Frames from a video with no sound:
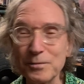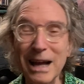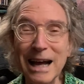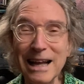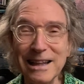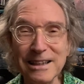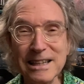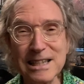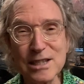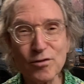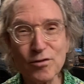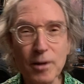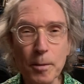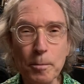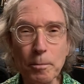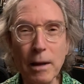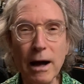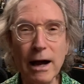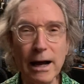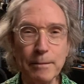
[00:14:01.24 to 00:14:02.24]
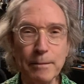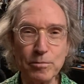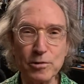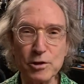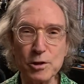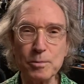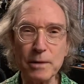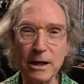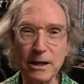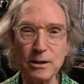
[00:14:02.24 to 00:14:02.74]
at least from my
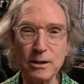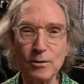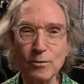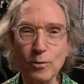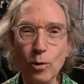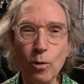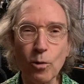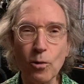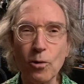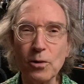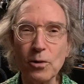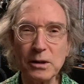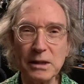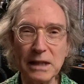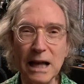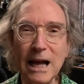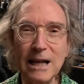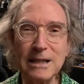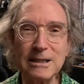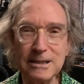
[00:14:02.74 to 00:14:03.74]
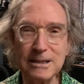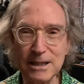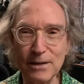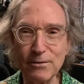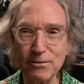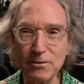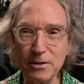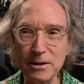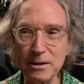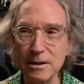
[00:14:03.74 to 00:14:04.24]
perspective, all that
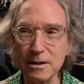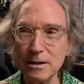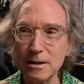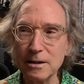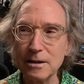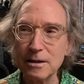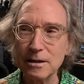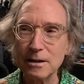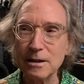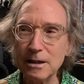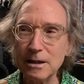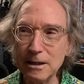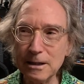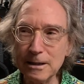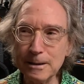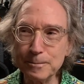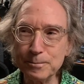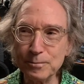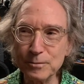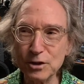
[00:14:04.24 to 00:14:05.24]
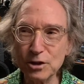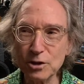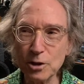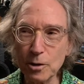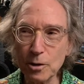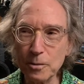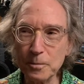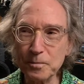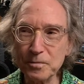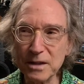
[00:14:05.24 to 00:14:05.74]
different.
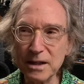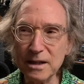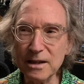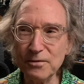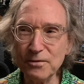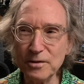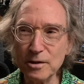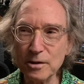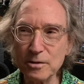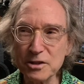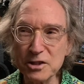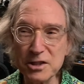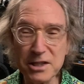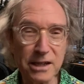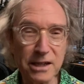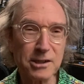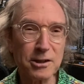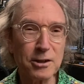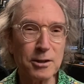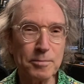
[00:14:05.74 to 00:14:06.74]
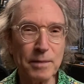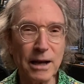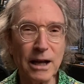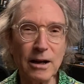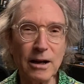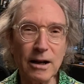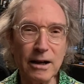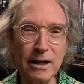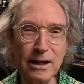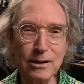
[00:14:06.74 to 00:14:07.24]
So if you're cynical about
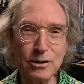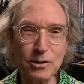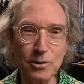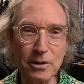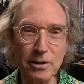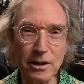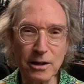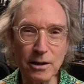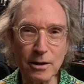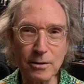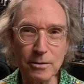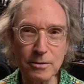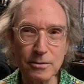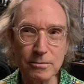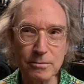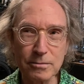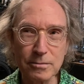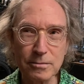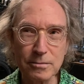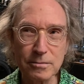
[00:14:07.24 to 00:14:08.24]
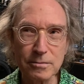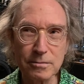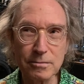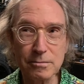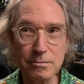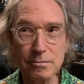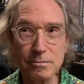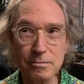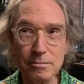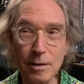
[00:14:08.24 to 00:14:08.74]
high-end audio,
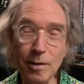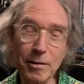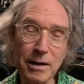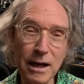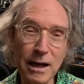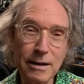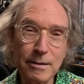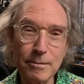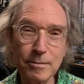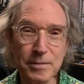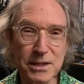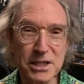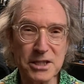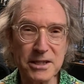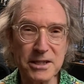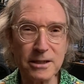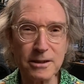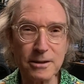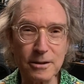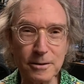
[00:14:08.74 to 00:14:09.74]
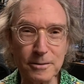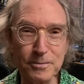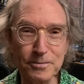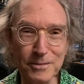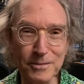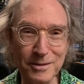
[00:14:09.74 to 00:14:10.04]
okay, be cynical.